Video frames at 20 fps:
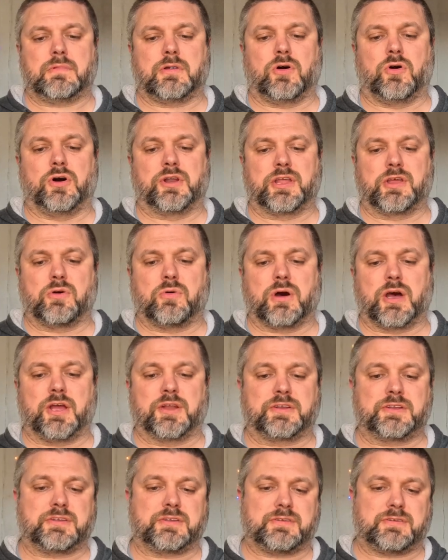audio
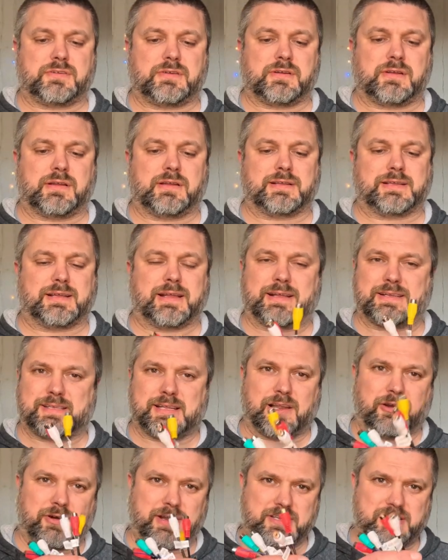out,
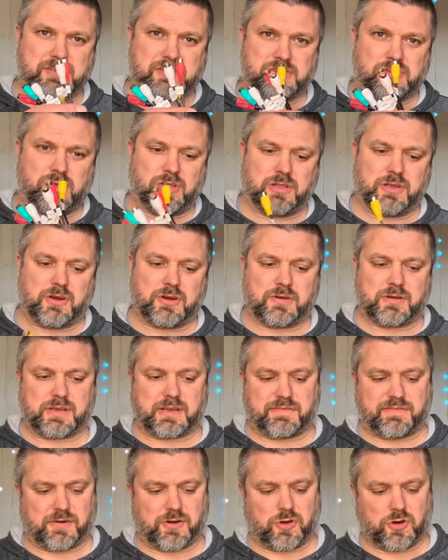auxiliary, so it's all your
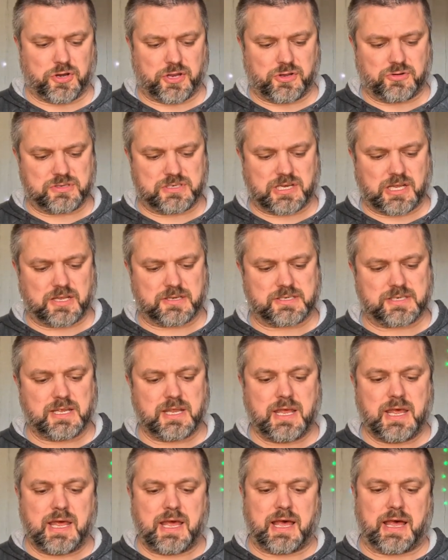different audio slots,
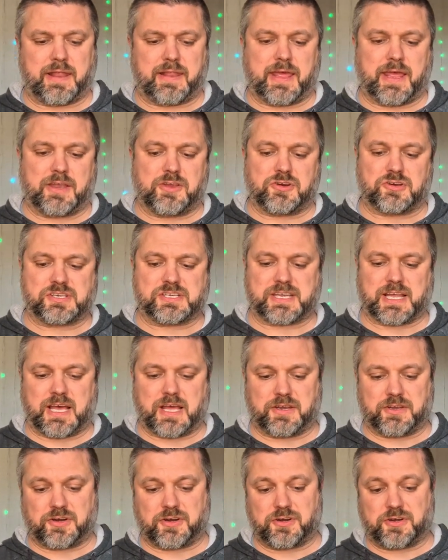and then your
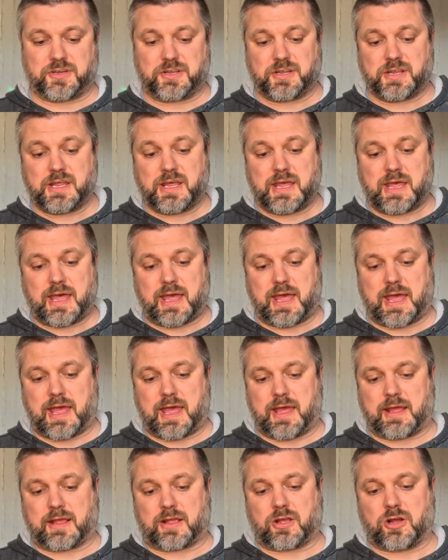standard
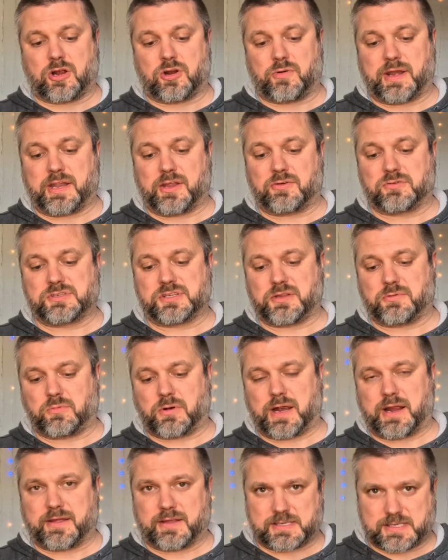car radio. So you
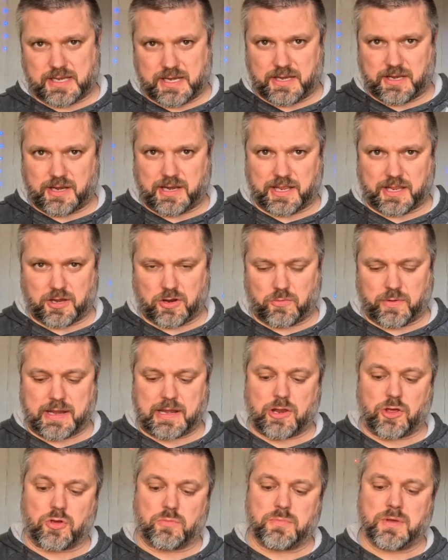wire this into like your wee
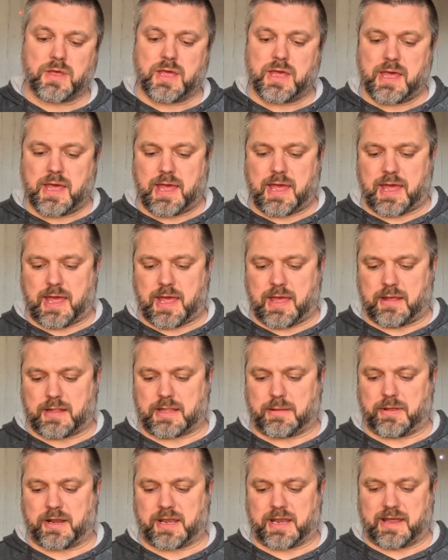loom. At
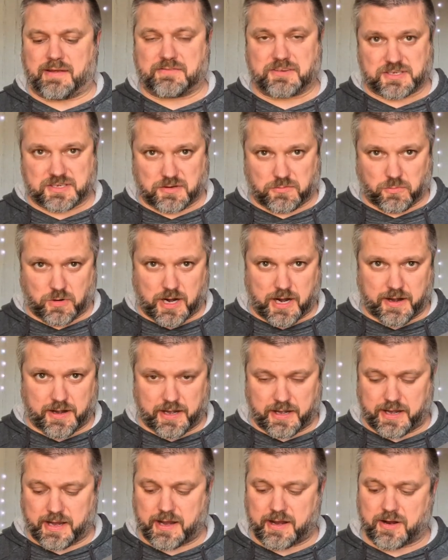the minute I've just wired
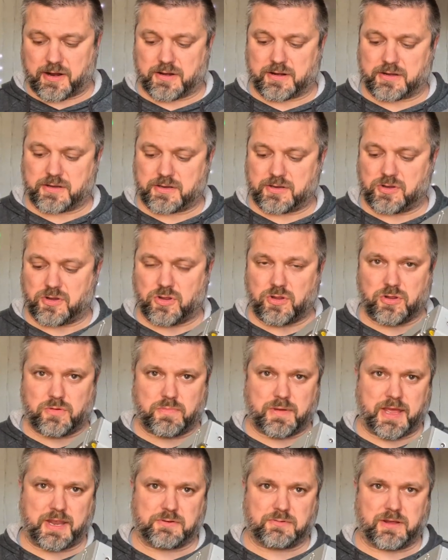in here to
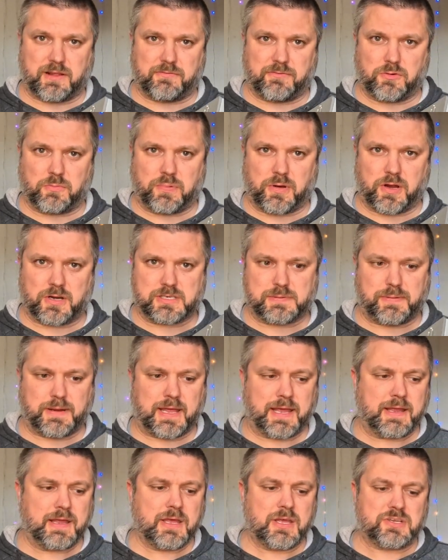my 12 volt power supply